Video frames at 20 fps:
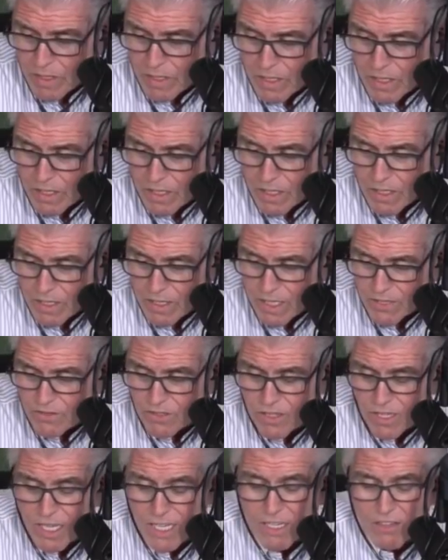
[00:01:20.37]
Uh,
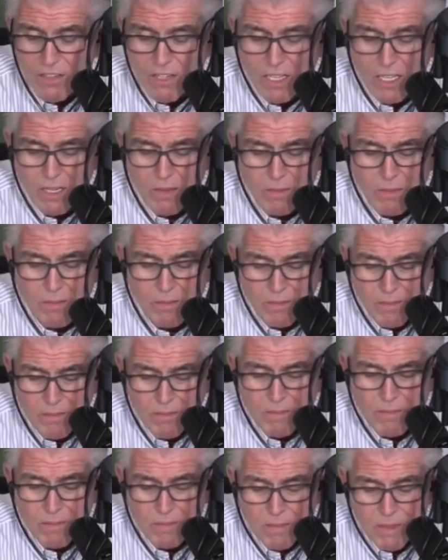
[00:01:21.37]
that's a lot of time.
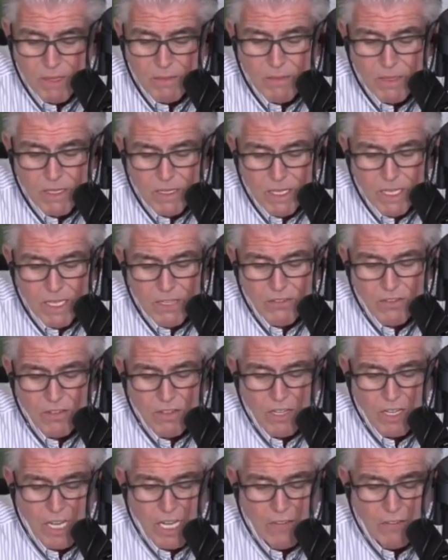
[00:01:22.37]
I mean,
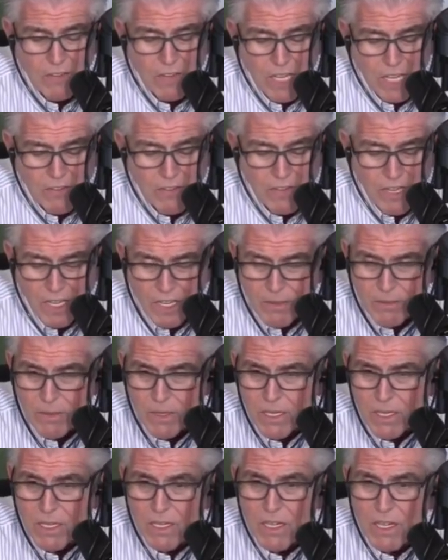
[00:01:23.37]
that's half a
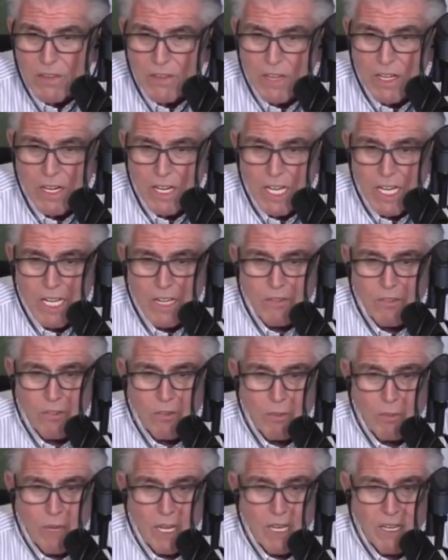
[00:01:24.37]
lifetime that I have
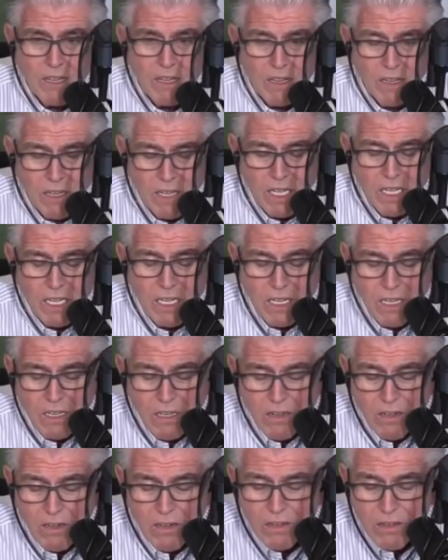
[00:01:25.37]
spent
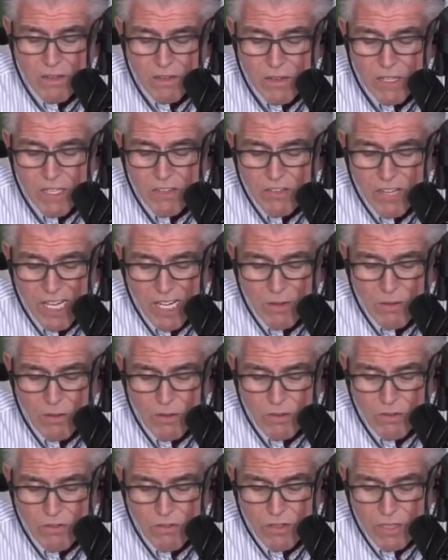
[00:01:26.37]
these
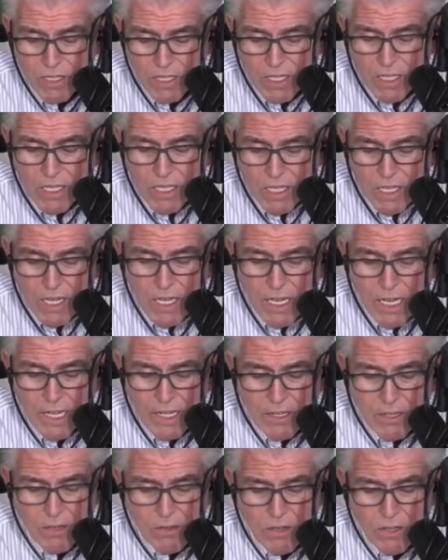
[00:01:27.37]
hours.
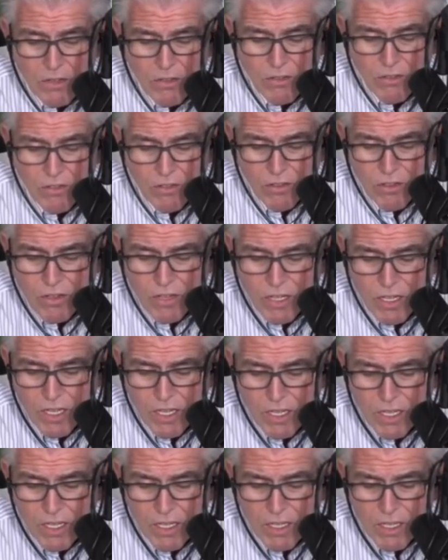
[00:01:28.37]
And, you know, there's
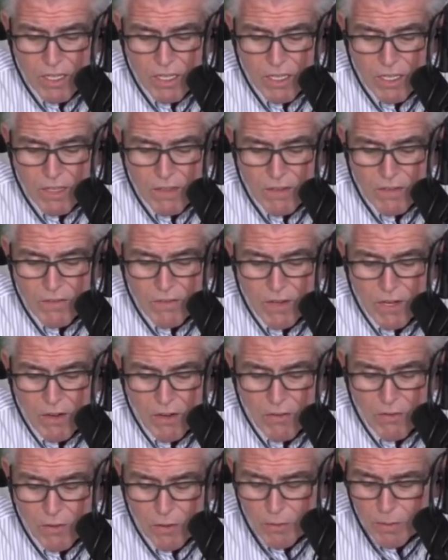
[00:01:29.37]
uh,
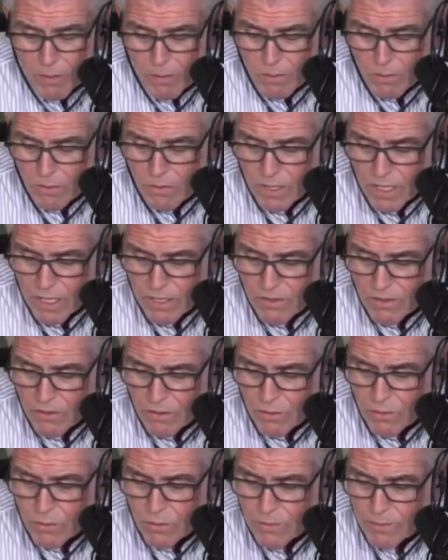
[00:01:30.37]
very few people who get
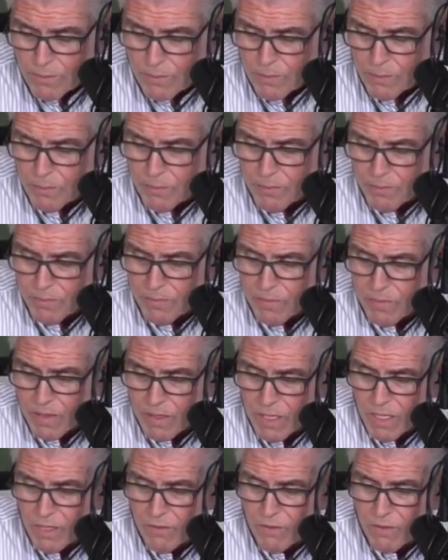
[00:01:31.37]
to
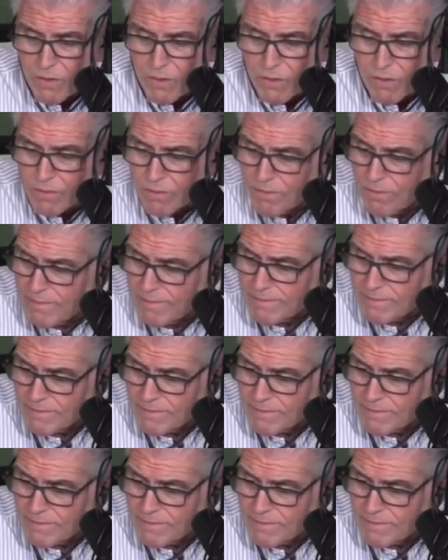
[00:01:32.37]
even,